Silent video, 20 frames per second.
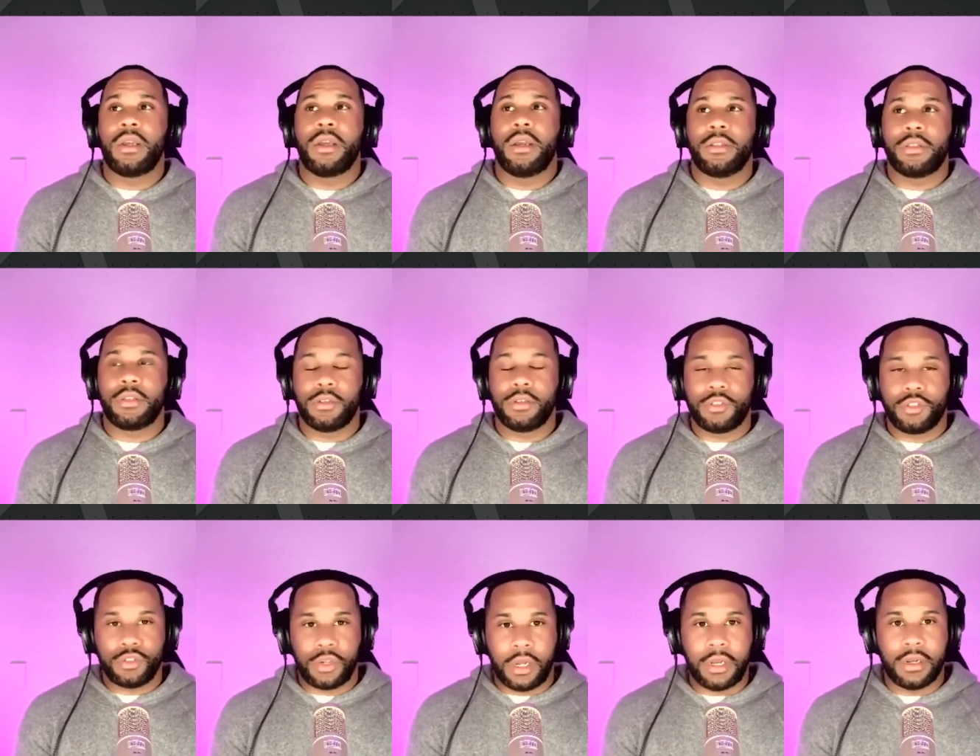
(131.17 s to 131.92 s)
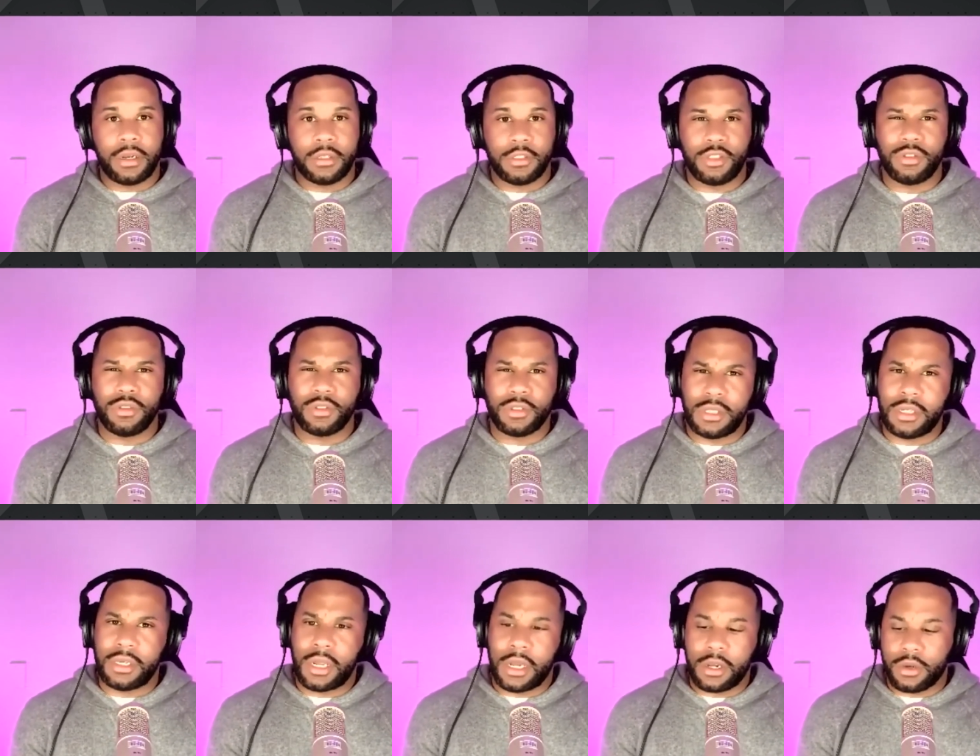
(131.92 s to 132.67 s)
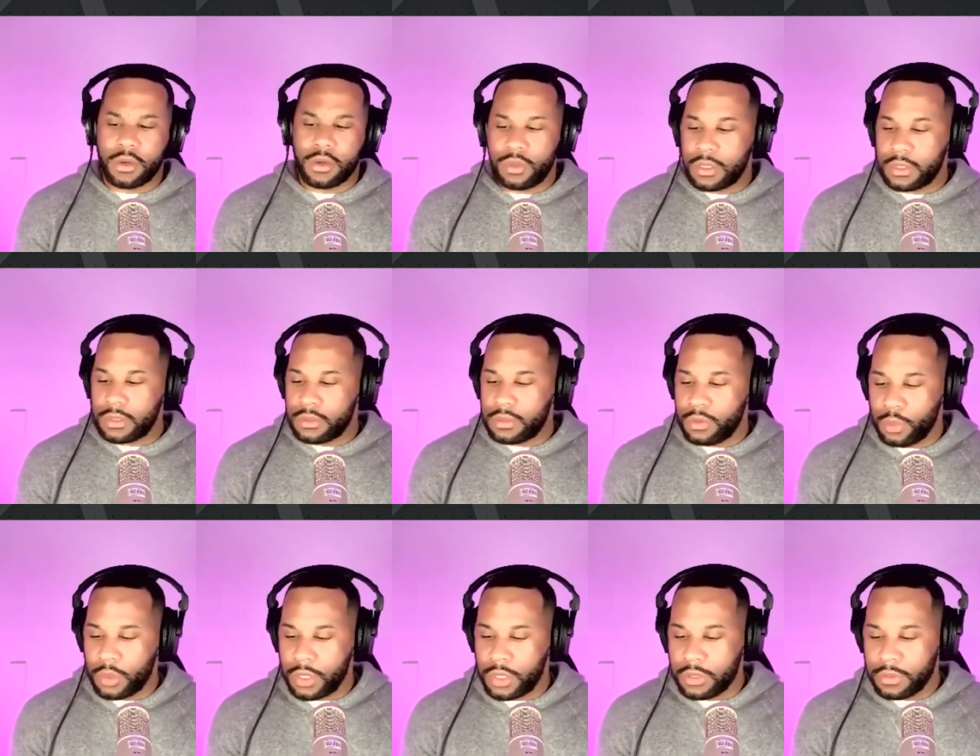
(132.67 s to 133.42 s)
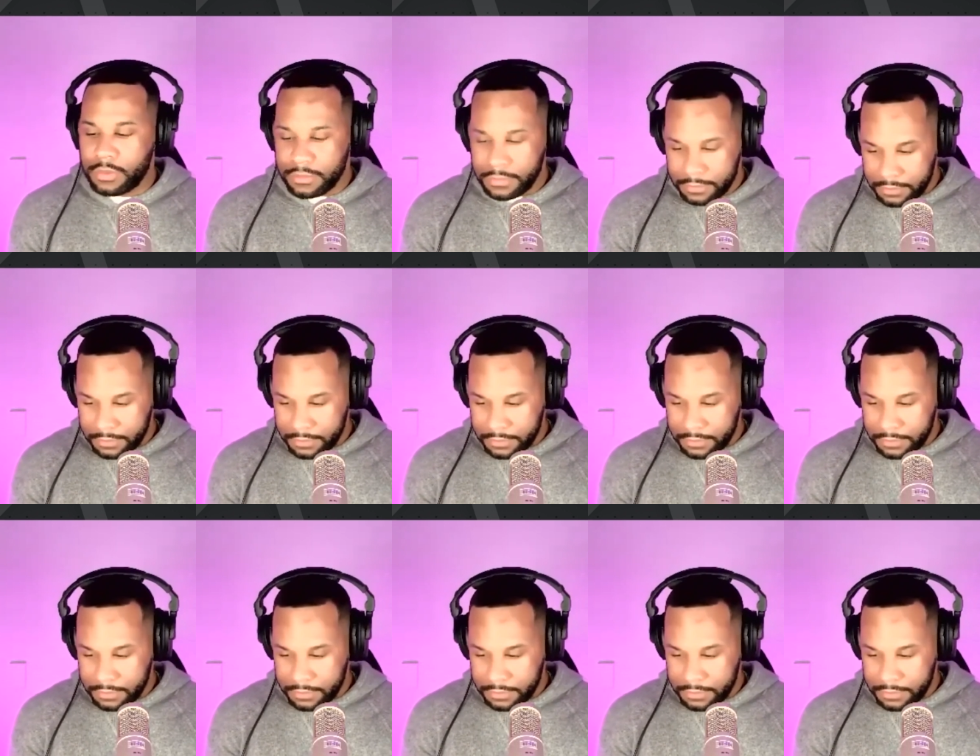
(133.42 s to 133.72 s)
that their trading is usually not going well.